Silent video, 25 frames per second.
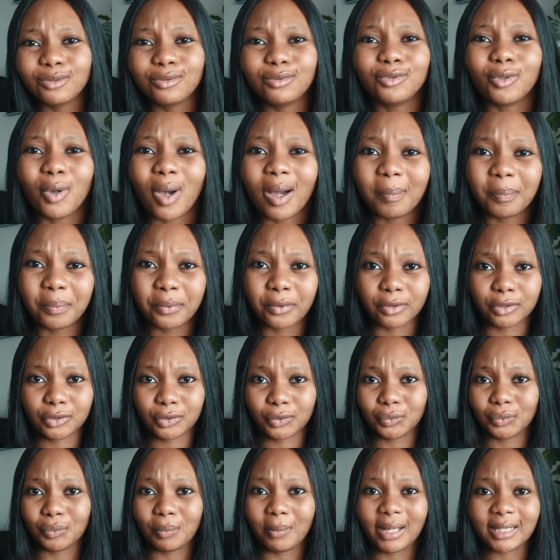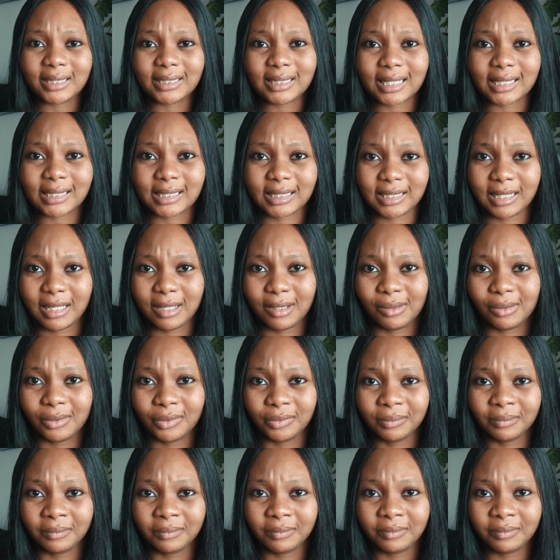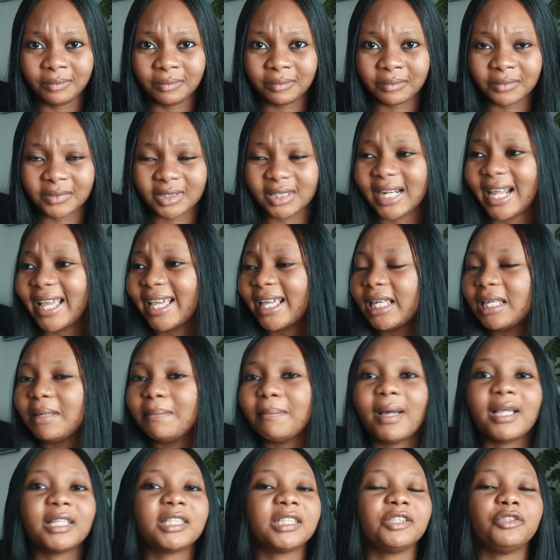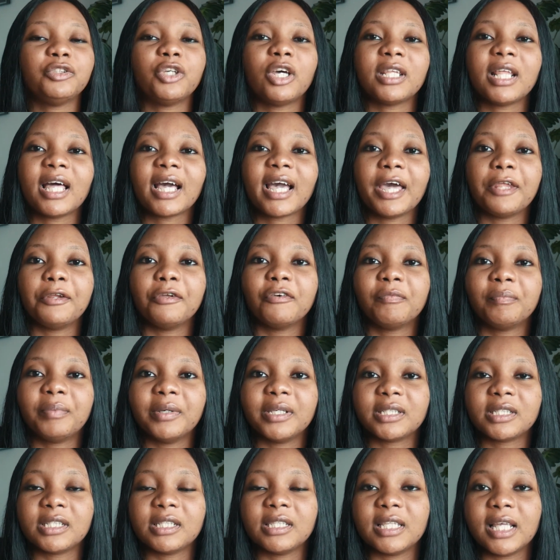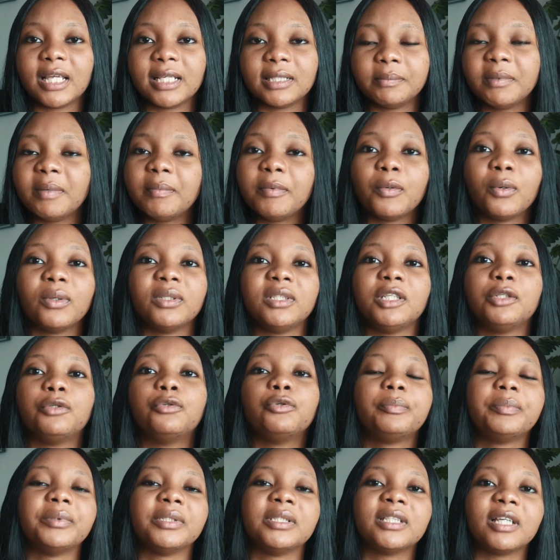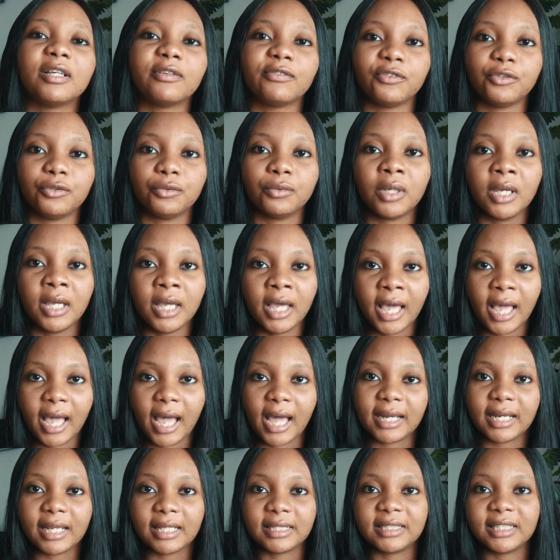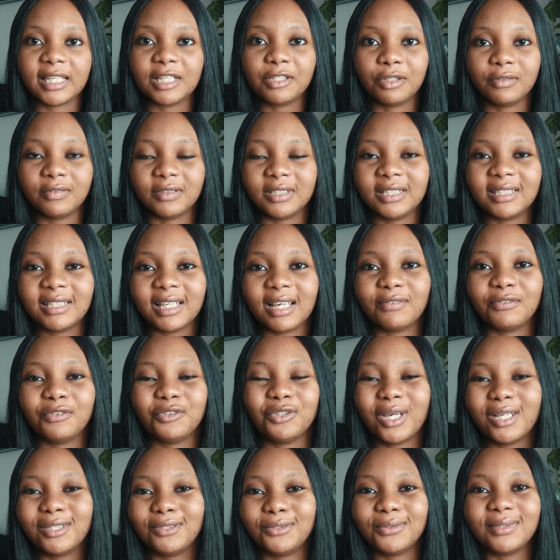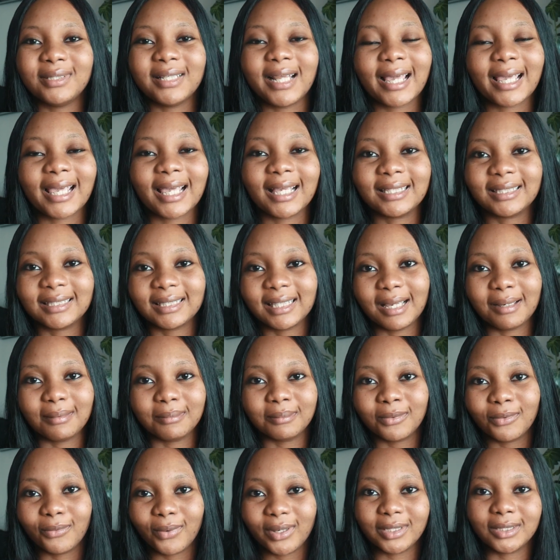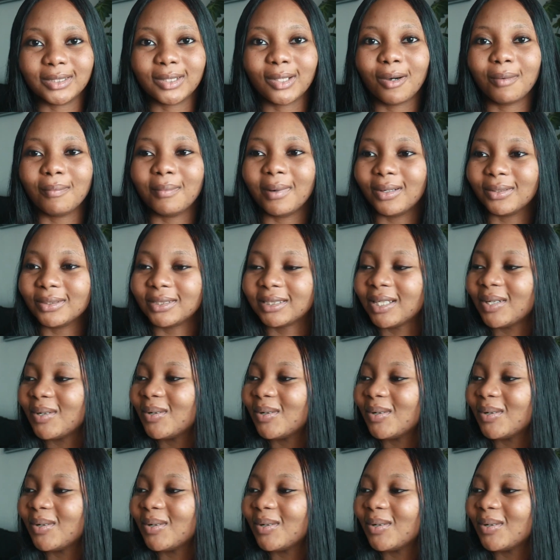your approach to matters now. Like, imagine you're that kind of person that maybe it was a group interview, and at the end of the interview, you're doing like exam when you come out.